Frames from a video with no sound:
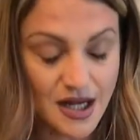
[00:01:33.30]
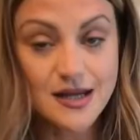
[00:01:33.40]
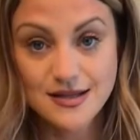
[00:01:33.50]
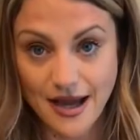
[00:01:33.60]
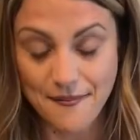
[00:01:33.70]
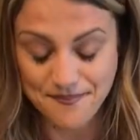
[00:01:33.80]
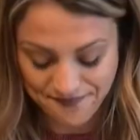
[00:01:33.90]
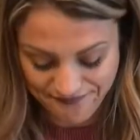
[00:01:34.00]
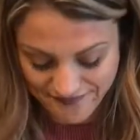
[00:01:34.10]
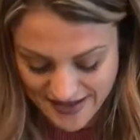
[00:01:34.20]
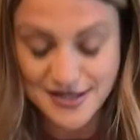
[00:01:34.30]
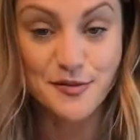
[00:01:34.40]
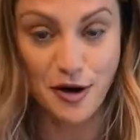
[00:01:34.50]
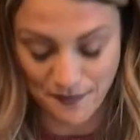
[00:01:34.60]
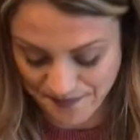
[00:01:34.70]
Yeah,
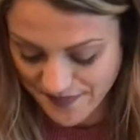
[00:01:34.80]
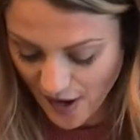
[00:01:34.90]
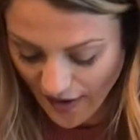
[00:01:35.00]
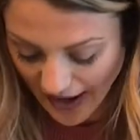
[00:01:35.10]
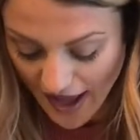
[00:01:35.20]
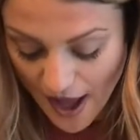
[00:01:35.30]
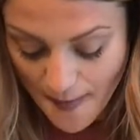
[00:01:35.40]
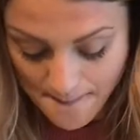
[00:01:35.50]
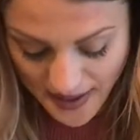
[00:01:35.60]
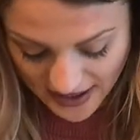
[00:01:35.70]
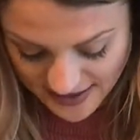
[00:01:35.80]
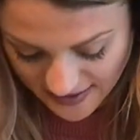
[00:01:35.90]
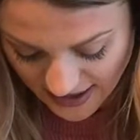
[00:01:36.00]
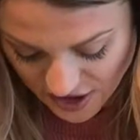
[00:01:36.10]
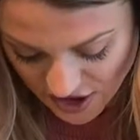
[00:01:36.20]
tomorrow. Okay, but
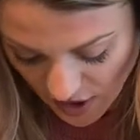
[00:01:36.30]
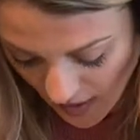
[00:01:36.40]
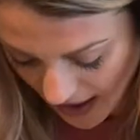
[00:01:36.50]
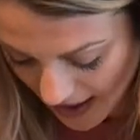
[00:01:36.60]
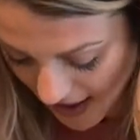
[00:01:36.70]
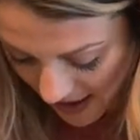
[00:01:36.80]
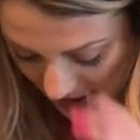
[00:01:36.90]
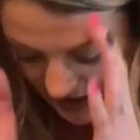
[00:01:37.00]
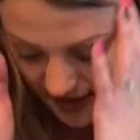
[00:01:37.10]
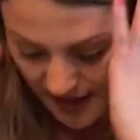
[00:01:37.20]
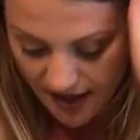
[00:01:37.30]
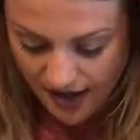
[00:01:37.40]
let's just go ahead and